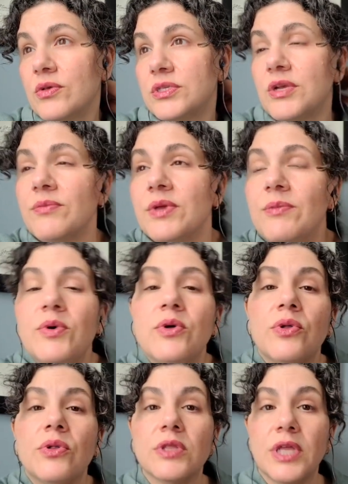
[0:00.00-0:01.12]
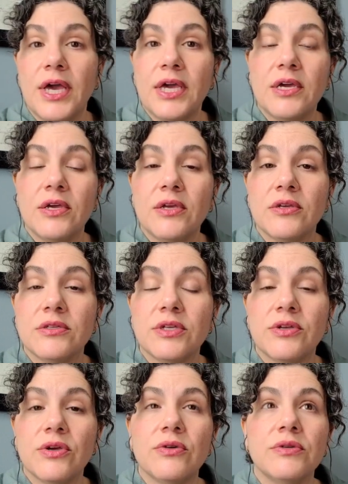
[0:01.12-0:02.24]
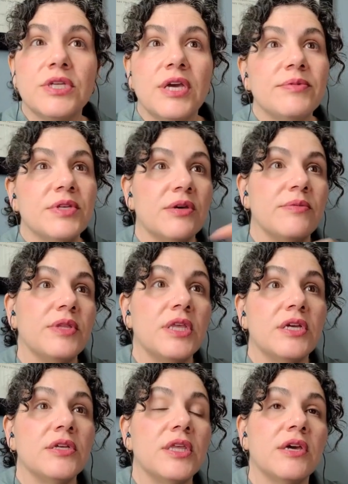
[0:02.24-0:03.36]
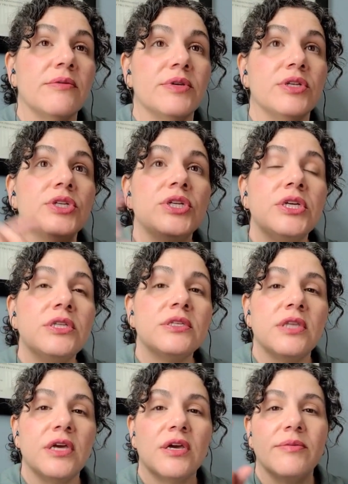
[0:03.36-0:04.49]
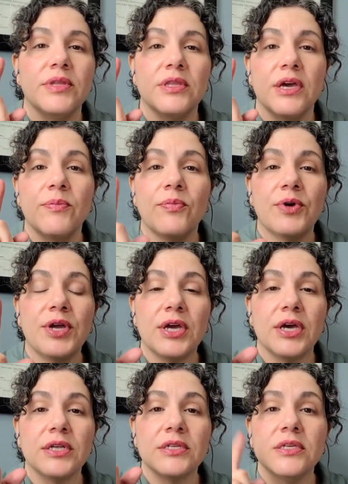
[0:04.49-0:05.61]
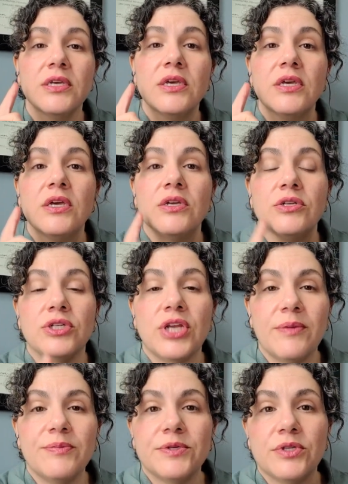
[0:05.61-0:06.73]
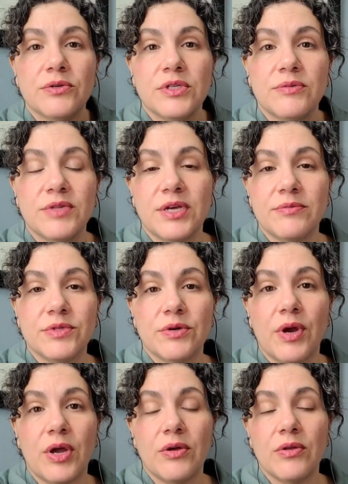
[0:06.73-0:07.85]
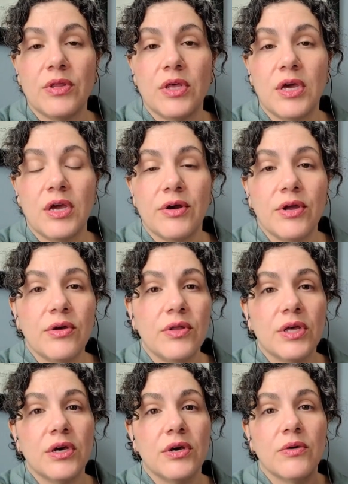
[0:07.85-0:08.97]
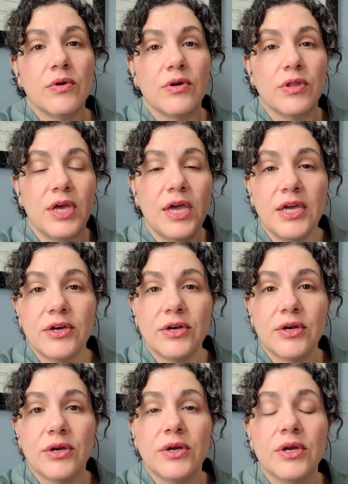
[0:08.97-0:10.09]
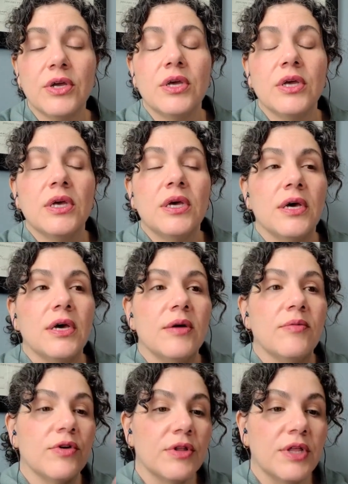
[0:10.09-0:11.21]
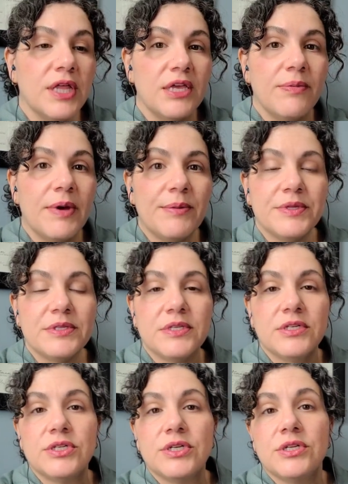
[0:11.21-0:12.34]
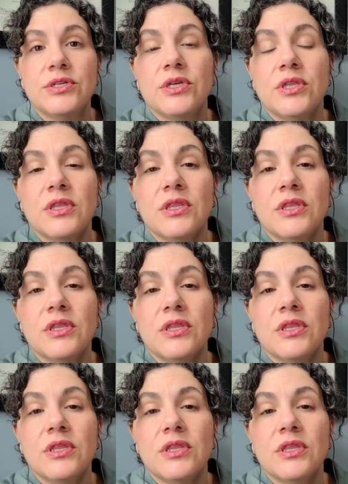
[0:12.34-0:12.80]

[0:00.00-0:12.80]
some people like silicone tapes they come in sheets, they come in like pre-cut shapes. So sometimes around the areola or the anchor or the lollipop incision,